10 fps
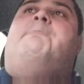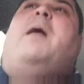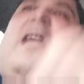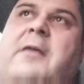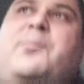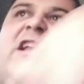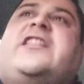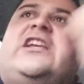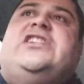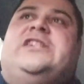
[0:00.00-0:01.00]
by a
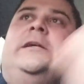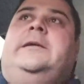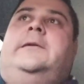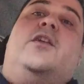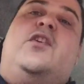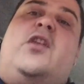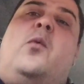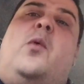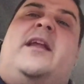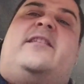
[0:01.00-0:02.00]
British? You
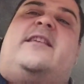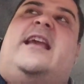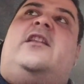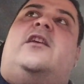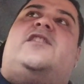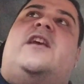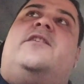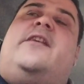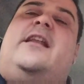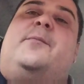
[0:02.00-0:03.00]
know what is
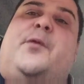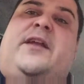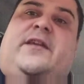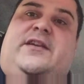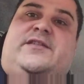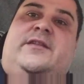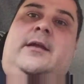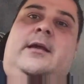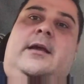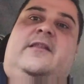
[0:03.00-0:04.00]
quintessentially British?
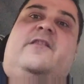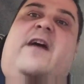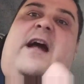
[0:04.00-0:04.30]
The